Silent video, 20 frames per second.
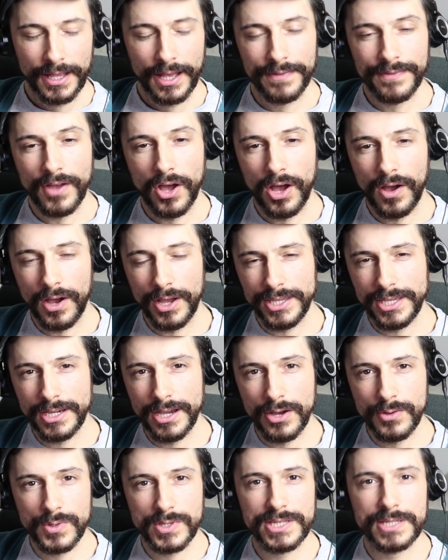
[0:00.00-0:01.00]
And the higher you
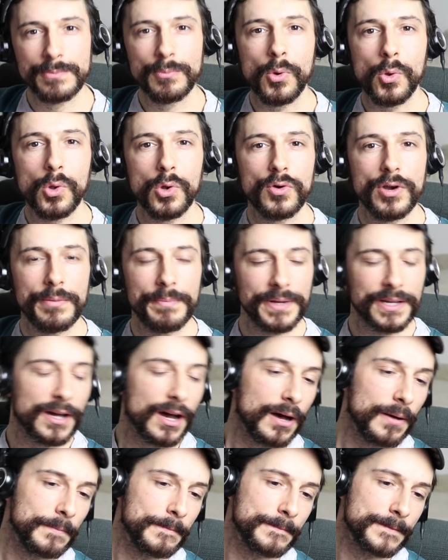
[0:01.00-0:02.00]
go, the smaller it
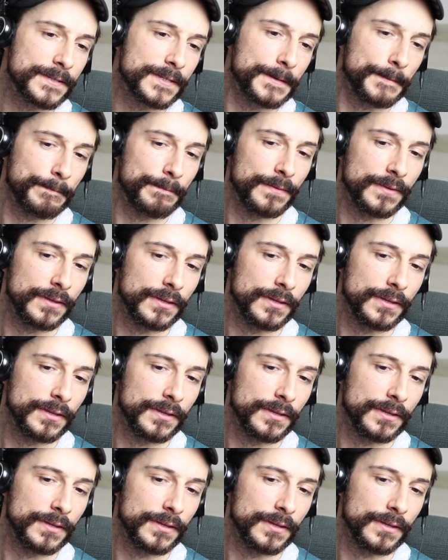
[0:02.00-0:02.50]
becomes.